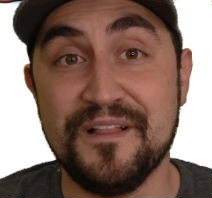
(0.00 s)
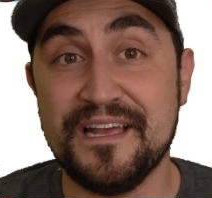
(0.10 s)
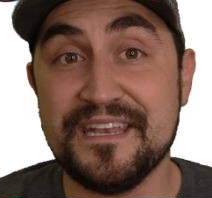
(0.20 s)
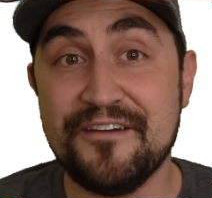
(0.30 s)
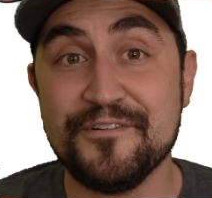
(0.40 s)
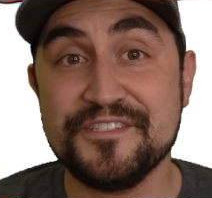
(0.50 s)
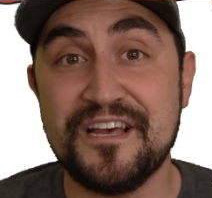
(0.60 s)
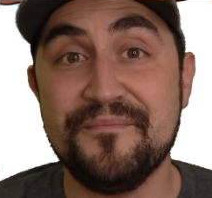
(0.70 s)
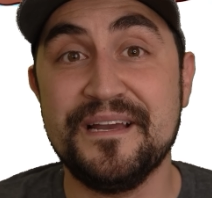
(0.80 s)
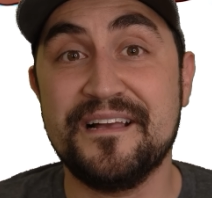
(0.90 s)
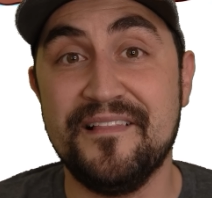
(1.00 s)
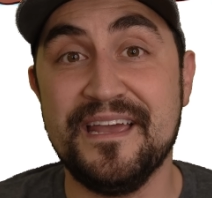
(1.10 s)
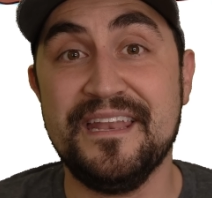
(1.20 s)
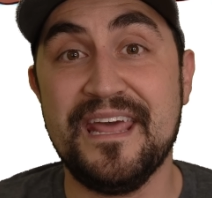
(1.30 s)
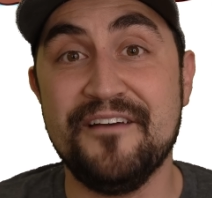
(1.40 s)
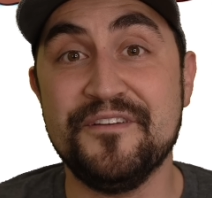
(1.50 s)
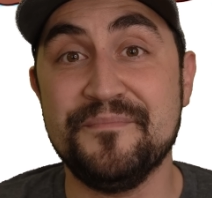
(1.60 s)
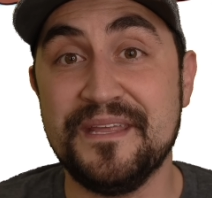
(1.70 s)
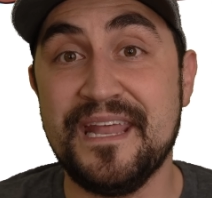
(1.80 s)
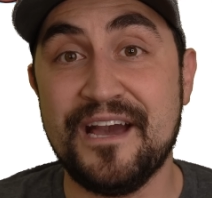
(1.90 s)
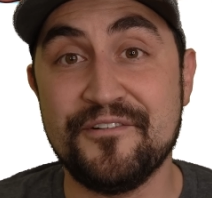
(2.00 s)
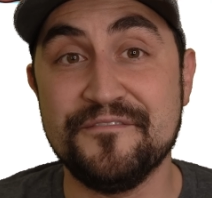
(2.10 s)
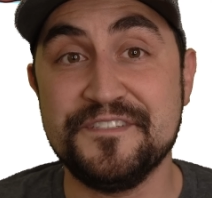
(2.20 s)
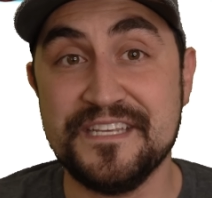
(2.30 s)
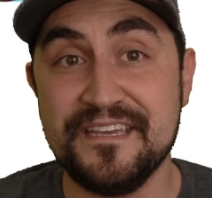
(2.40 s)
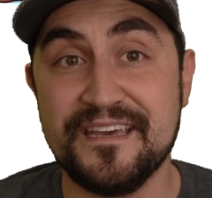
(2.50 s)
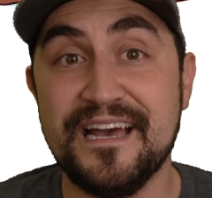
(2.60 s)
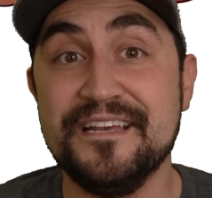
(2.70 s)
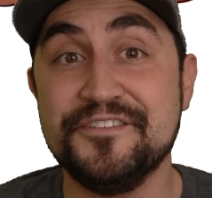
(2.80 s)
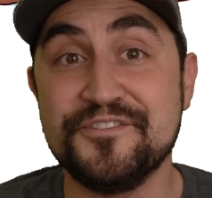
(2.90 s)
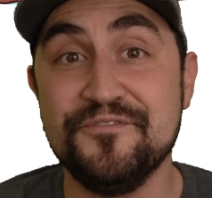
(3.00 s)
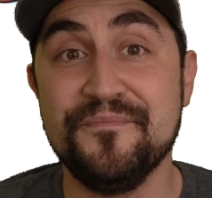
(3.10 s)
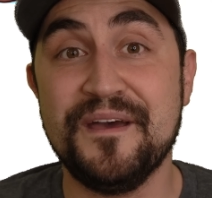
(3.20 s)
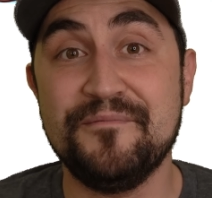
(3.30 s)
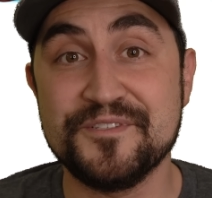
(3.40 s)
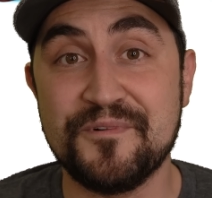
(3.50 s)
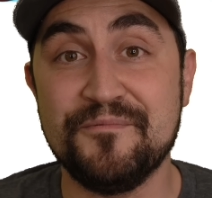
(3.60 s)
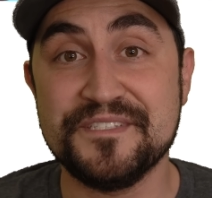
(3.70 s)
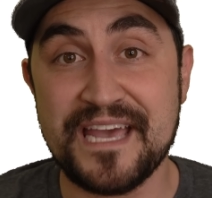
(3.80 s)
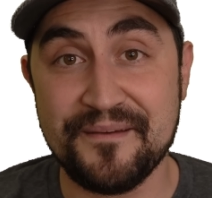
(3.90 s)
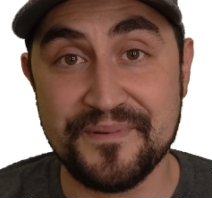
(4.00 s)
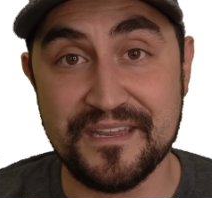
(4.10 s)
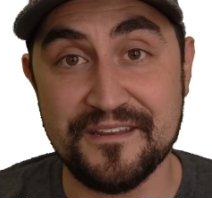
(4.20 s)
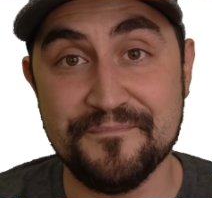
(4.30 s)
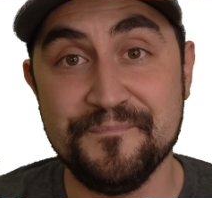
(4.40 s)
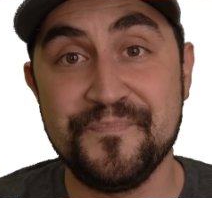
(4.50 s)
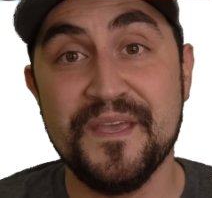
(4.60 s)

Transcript: While I never saw my client having been out of sync, I assumed that was what was happening.